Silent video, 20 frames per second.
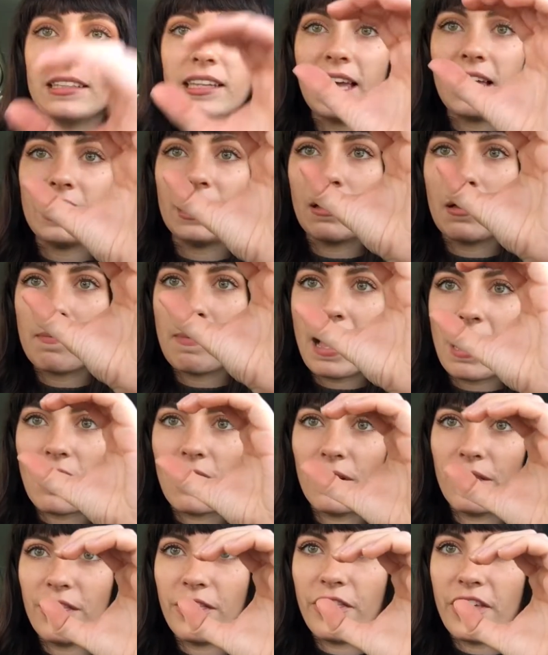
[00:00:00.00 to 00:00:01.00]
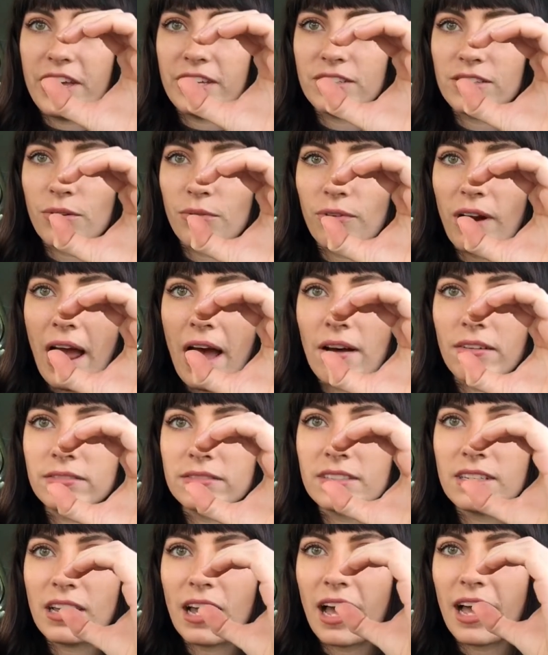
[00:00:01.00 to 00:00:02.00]
like about this
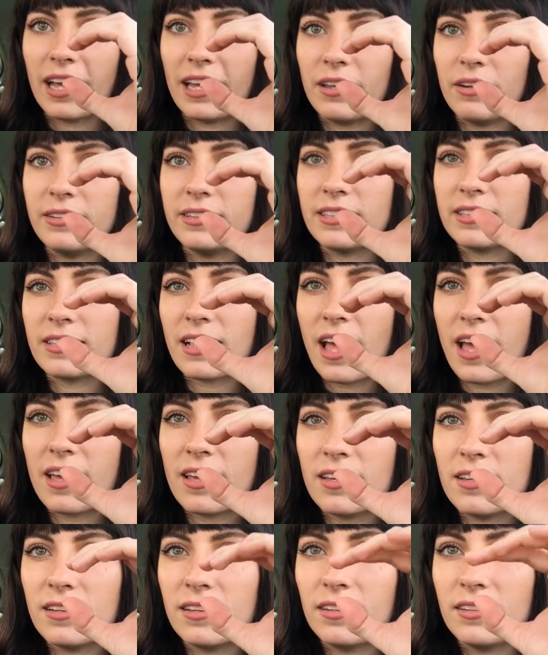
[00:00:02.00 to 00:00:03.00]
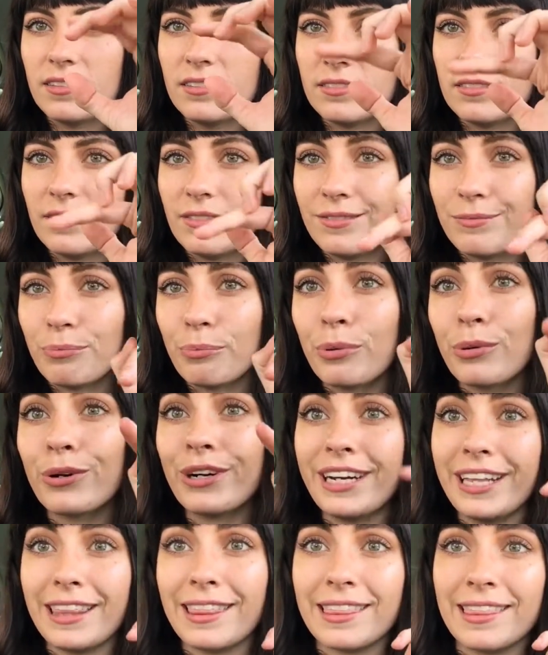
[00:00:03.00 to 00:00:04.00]
around, I'd say.
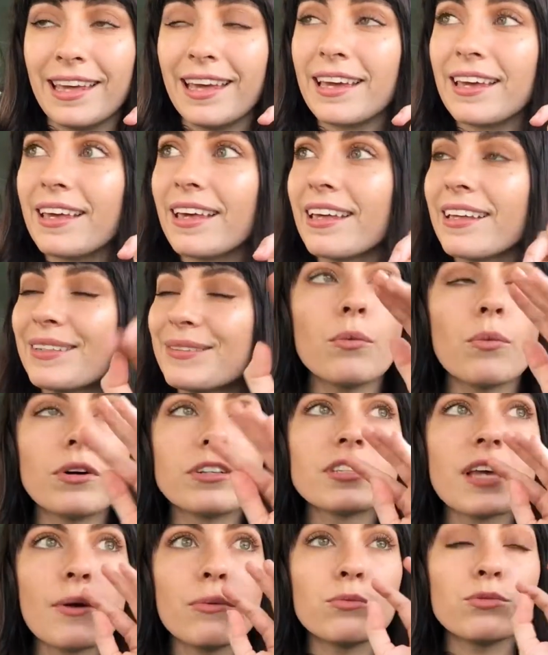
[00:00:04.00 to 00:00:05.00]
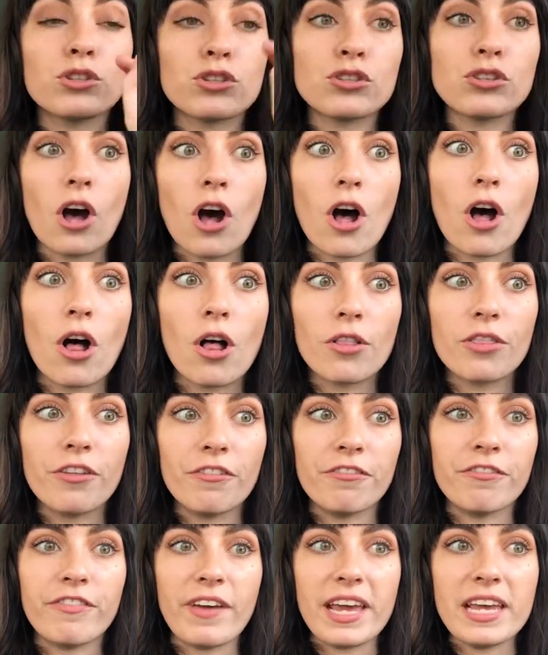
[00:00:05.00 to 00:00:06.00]
Pretty thick. Once I saw the
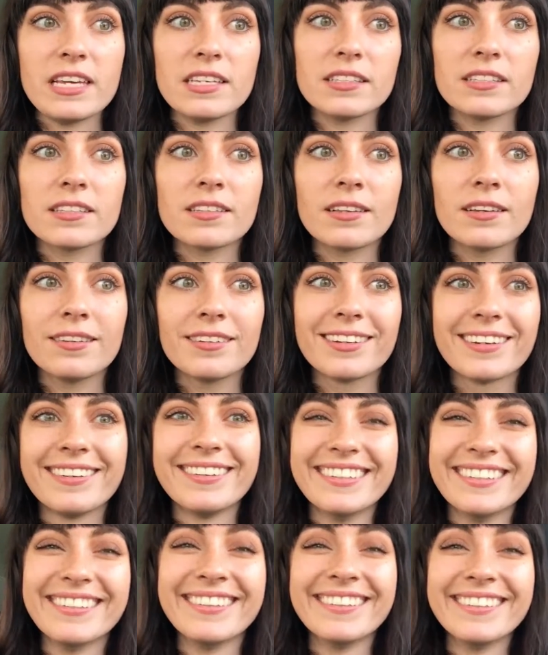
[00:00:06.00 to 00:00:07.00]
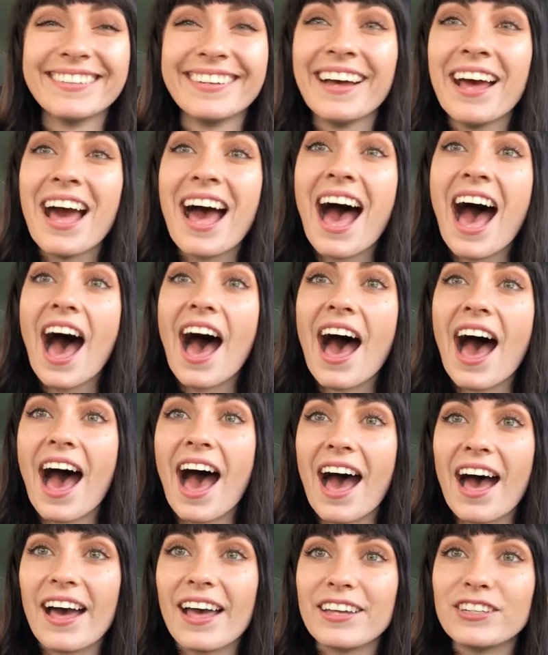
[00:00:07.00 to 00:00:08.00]
face,
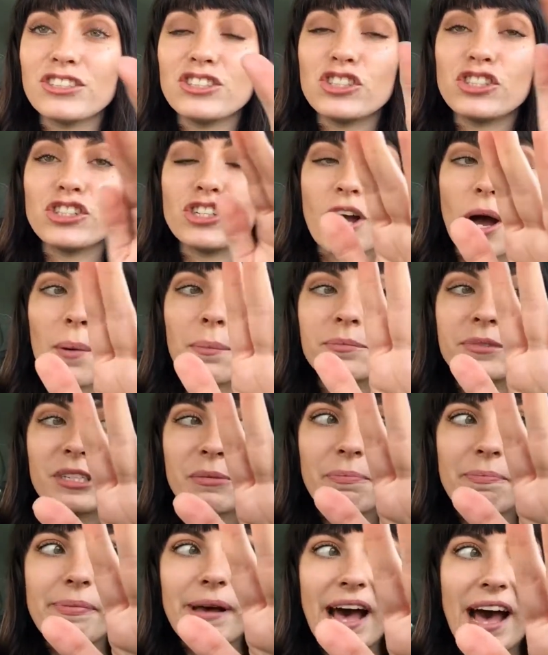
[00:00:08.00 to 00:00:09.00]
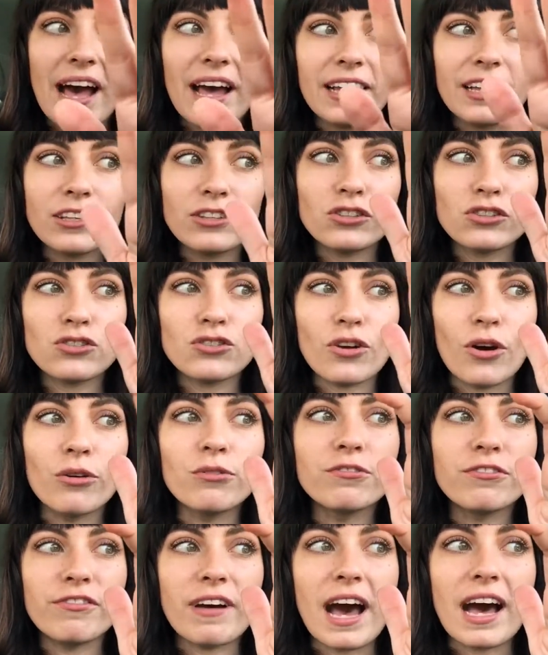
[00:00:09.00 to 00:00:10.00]
I jumped back
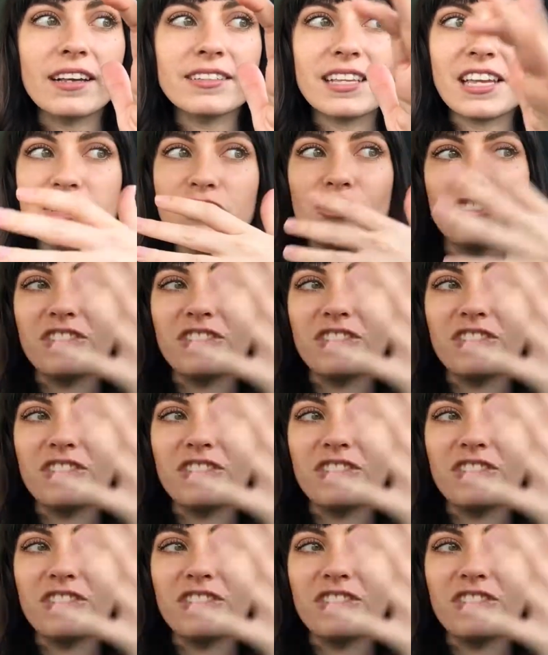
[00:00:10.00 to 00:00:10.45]
so fast and